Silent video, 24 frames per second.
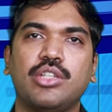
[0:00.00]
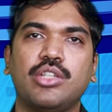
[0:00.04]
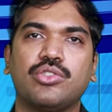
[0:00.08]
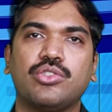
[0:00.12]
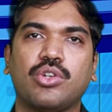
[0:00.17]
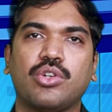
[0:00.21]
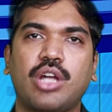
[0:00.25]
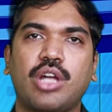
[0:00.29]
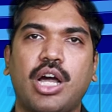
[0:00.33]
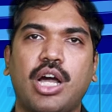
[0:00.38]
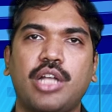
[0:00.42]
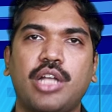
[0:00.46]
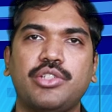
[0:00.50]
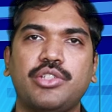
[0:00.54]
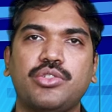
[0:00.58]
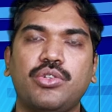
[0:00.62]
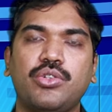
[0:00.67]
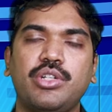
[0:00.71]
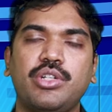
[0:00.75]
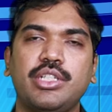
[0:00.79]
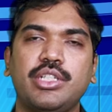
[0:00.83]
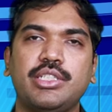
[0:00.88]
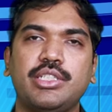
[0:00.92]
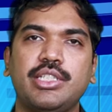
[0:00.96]
So
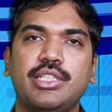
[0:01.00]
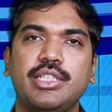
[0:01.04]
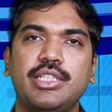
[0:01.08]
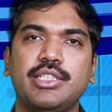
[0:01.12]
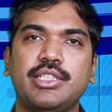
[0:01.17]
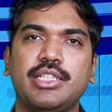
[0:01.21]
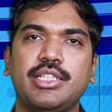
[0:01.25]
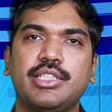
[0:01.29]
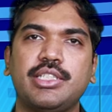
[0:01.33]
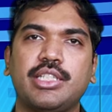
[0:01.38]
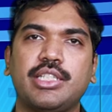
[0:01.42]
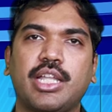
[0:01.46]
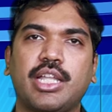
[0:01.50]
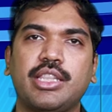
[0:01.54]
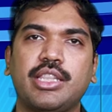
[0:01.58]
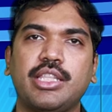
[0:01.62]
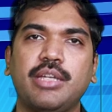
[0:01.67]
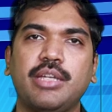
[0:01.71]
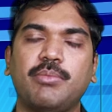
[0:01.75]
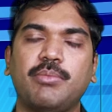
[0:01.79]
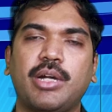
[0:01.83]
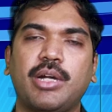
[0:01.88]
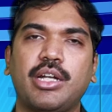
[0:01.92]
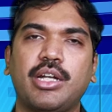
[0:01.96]
gallstone disease is
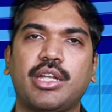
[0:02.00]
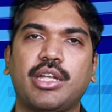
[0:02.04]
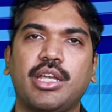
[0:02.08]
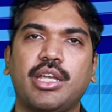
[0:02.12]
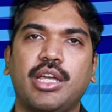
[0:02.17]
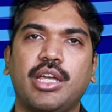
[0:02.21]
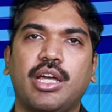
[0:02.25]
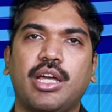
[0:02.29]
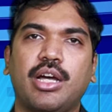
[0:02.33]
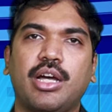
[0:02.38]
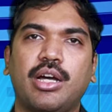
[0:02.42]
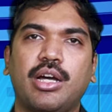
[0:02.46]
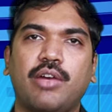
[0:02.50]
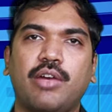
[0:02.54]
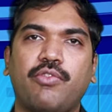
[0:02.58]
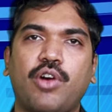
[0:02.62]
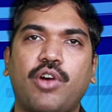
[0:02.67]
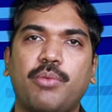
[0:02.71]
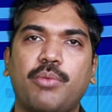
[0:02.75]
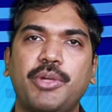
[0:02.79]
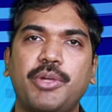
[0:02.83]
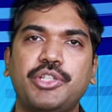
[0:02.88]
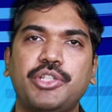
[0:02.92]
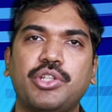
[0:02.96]
nothing but
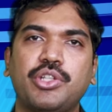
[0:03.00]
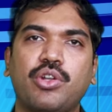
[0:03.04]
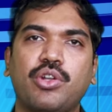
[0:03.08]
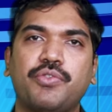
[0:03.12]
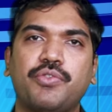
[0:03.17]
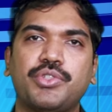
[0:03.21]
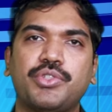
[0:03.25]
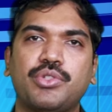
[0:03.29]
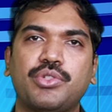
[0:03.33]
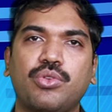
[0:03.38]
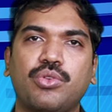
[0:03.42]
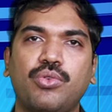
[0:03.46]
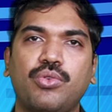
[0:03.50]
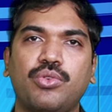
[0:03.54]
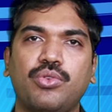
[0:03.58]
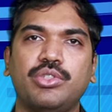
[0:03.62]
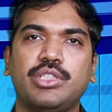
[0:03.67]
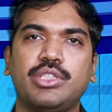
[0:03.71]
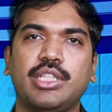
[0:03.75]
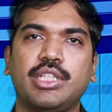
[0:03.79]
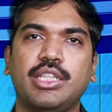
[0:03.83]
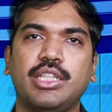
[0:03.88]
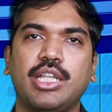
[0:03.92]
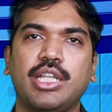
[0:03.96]
formation of
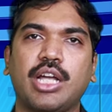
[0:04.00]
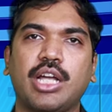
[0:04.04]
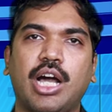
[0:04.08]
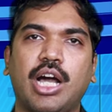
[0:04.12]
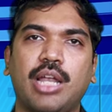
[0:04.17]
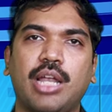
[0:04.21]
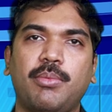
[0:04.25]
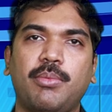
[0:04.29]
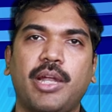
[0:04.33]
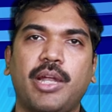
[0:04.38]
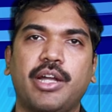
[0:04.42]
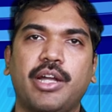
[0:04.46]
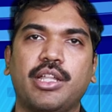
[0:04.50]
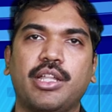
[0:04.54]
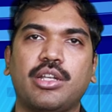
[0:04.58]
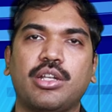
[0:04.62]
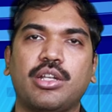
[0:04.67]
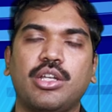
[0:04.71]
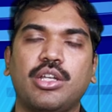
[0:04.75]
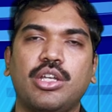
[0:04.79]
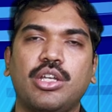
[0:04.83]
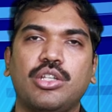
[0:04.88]
stones in the gallbladder.